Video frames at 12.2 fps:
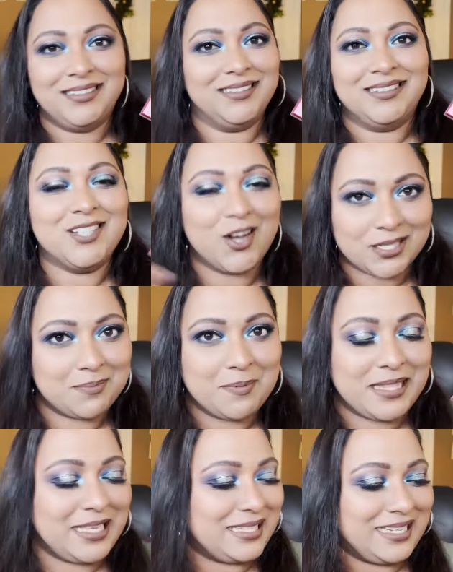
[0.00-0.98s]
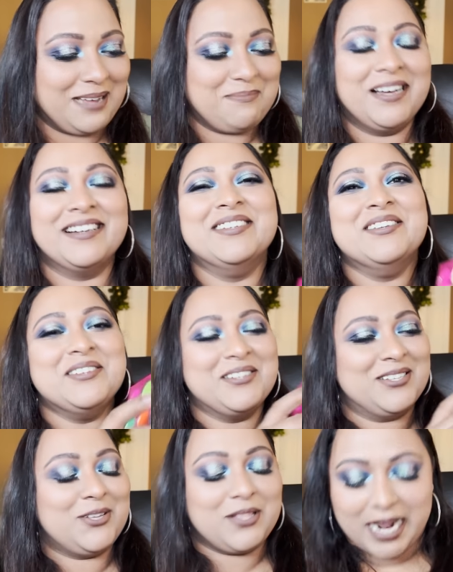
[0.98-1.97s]
not Smithy's type.
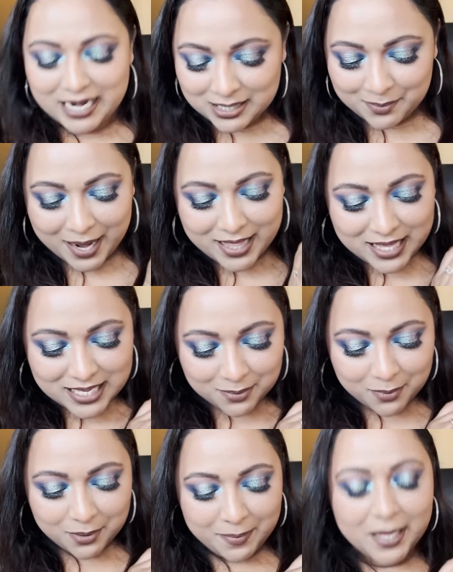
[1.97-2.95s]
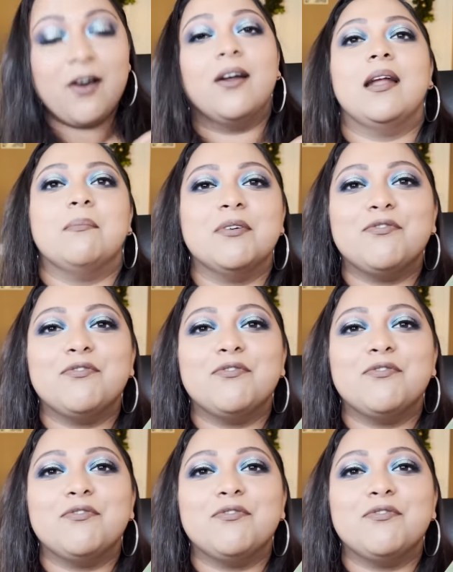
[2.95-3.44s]
So that is why this would be on number